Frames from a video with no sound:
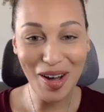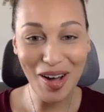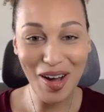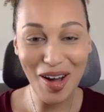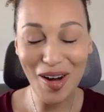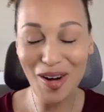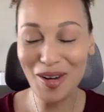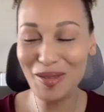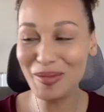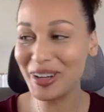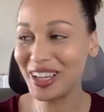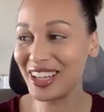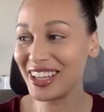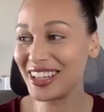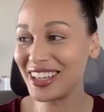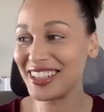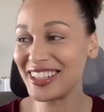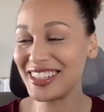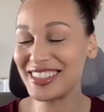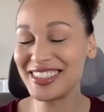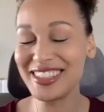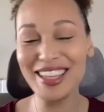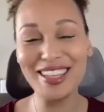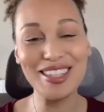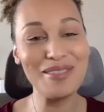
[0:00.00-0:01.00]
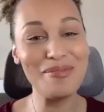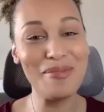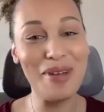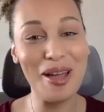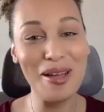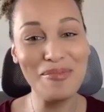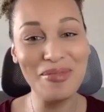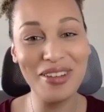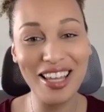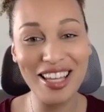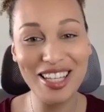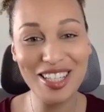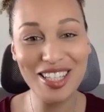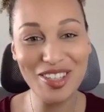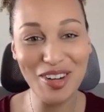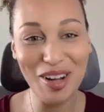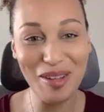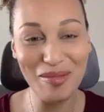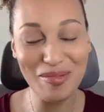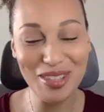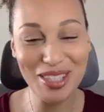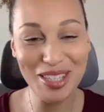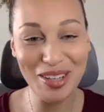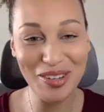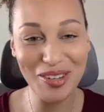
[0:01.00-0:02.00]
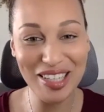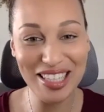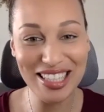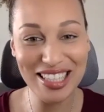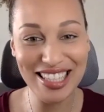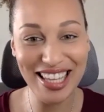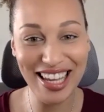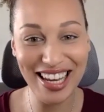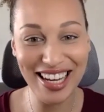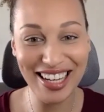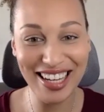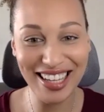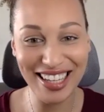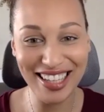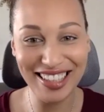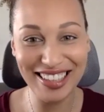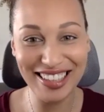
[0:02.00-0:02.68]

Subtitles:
Oh my goodness, it's my pleasure. I'm so excited.